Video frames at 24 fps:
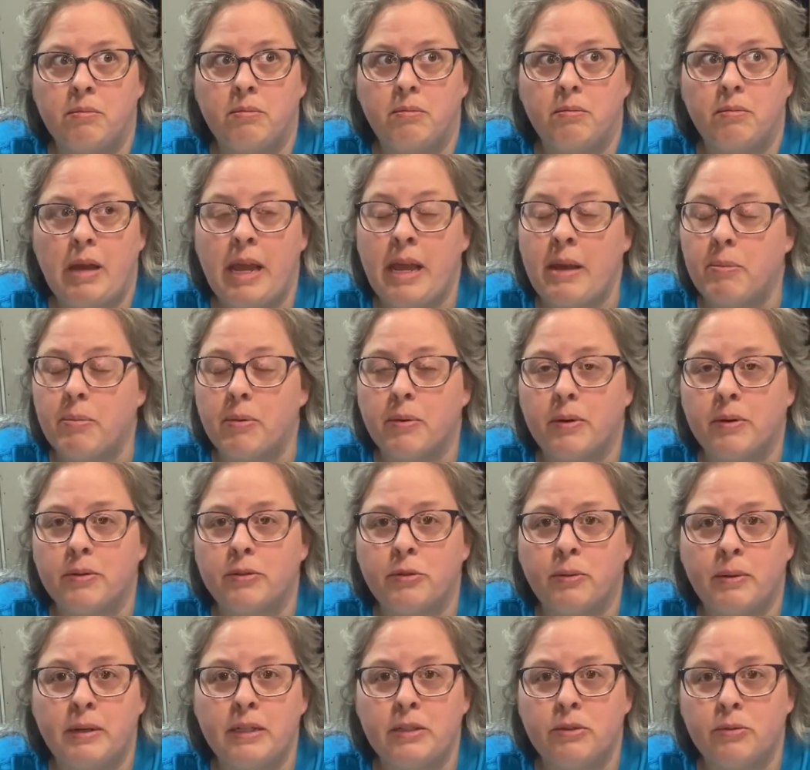April
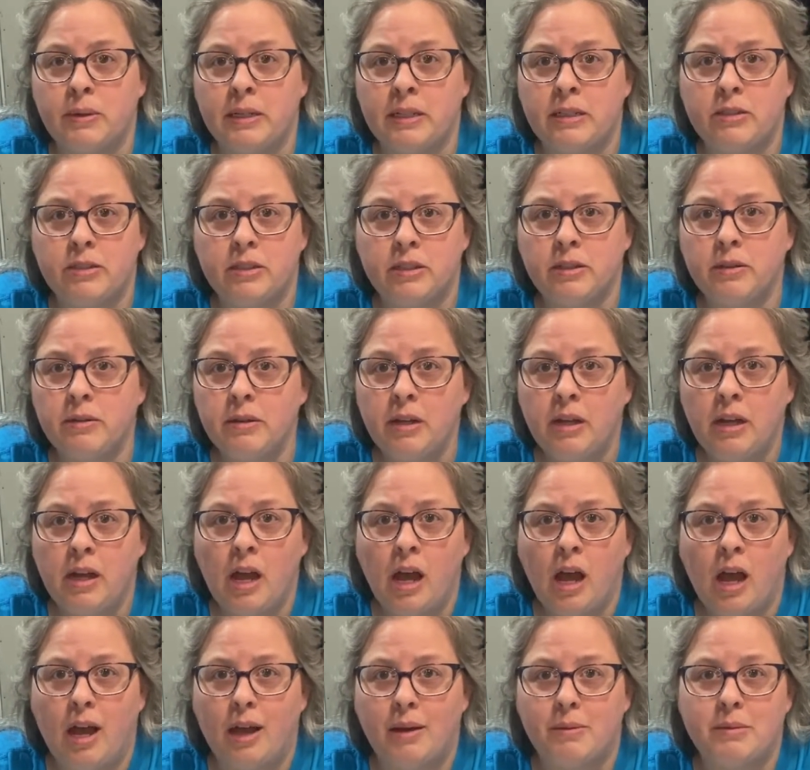2022.
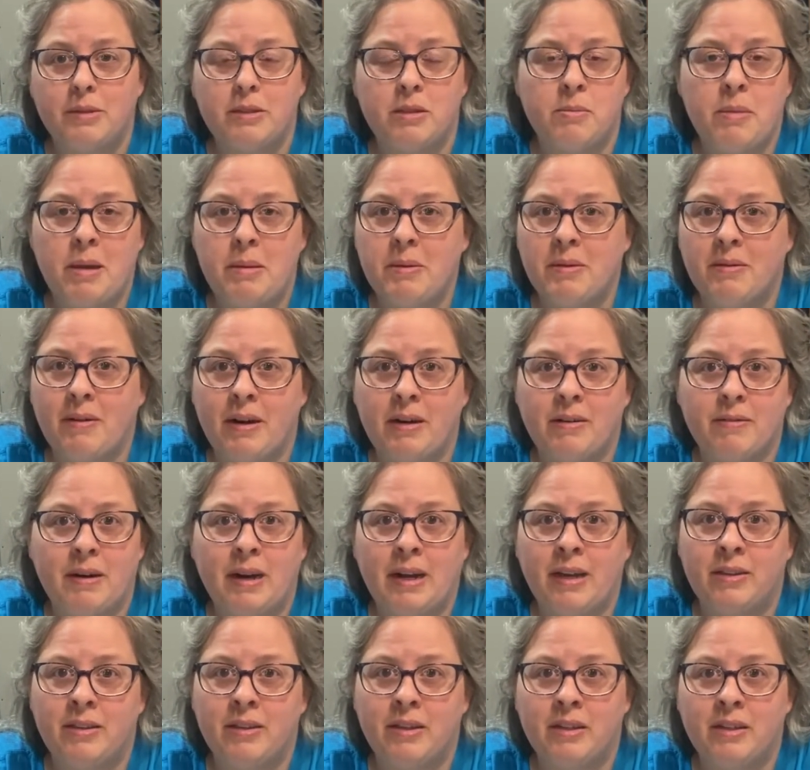So maybe right
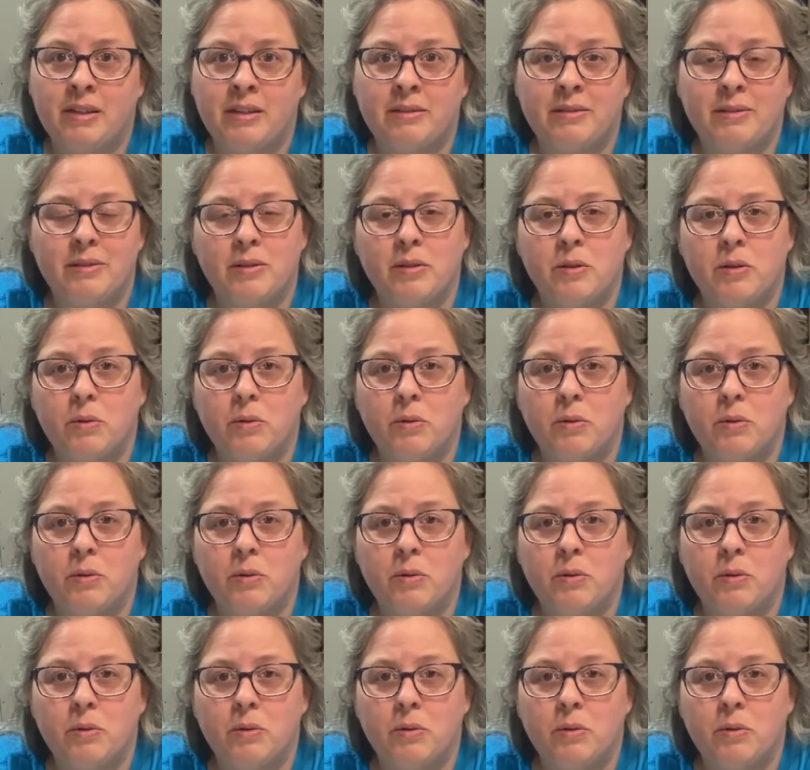around the